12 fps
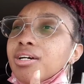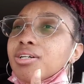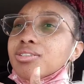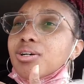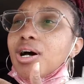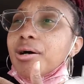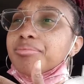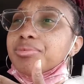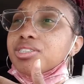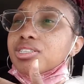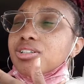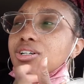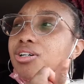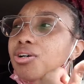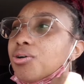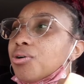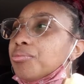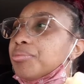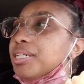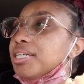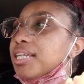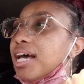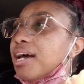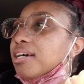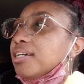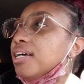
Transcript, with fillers: So I'm just going to go home, eat that.